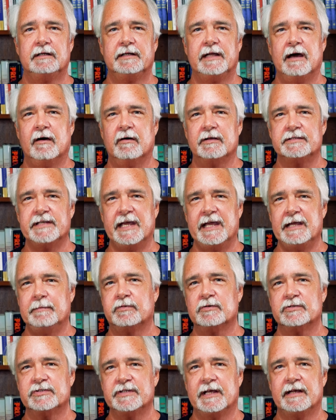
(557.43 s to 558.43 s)
Now it's
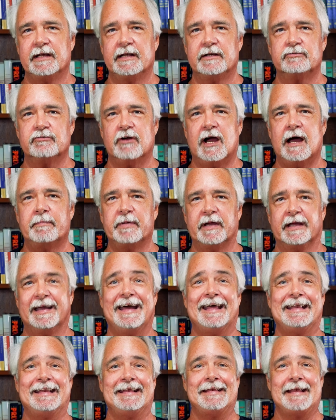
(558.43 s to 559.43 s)
8% and
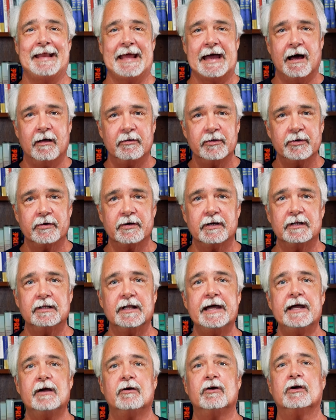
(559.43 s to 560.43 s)
dropping, and now they're going to
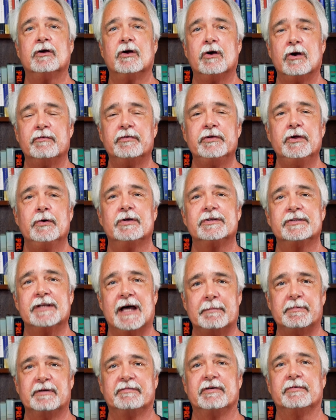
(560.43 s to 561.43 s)
layer a curfew on
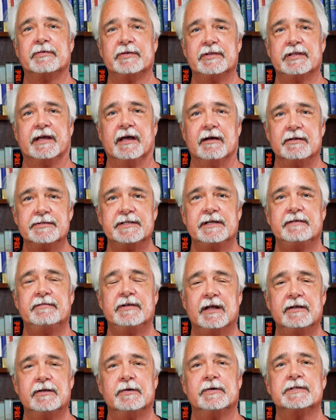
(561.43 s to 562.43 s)
top of everything else they've
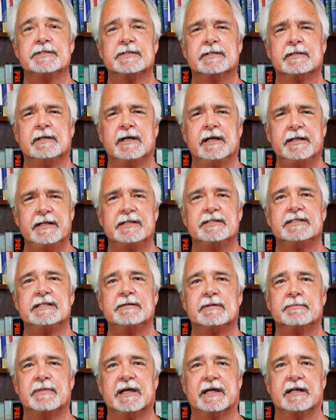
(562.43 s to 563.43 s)
done to us? It didn't
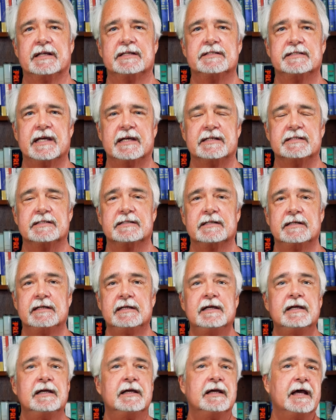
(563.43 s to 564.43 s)
seem to make any sense.
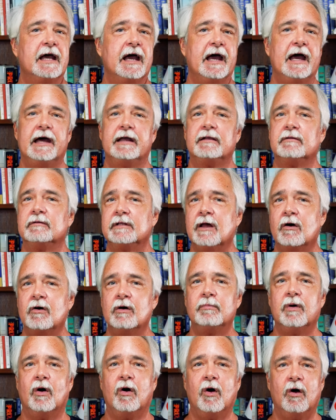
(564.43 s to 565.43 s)
And lo
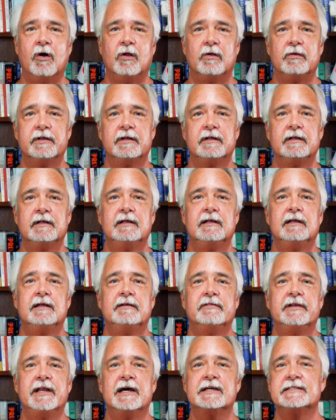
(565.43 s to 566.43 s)
and behold,
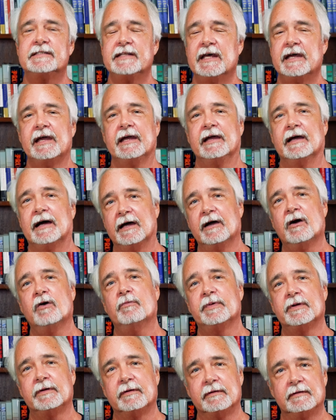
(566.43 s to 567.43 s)
the next day I
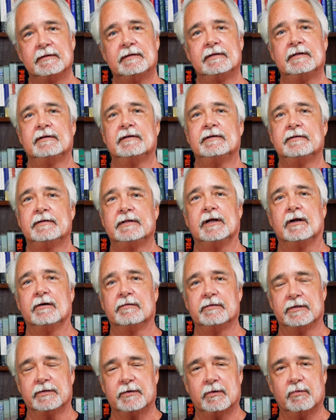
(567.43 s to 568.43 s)
open, the
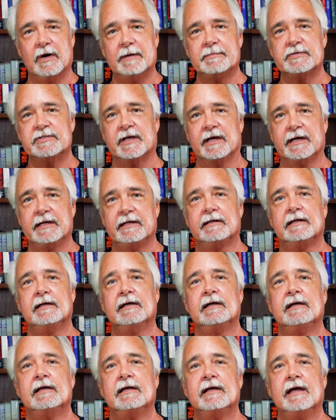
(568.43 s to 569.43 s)
little website,
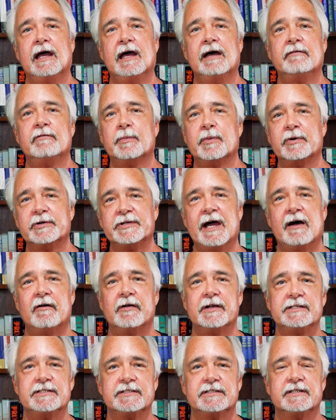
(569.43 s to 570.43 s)
and the
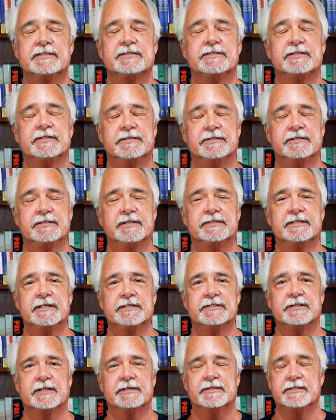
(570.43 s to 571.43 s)
mortality
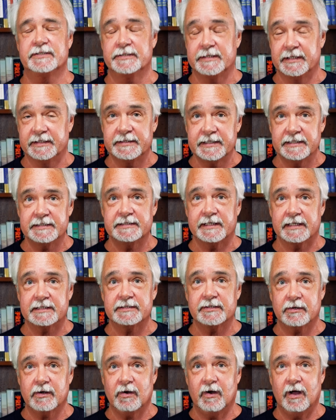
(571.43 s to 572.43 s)

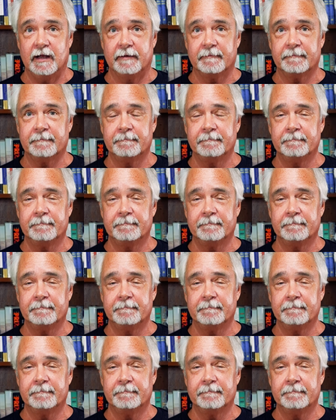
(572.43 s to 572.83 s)
statistics are gone.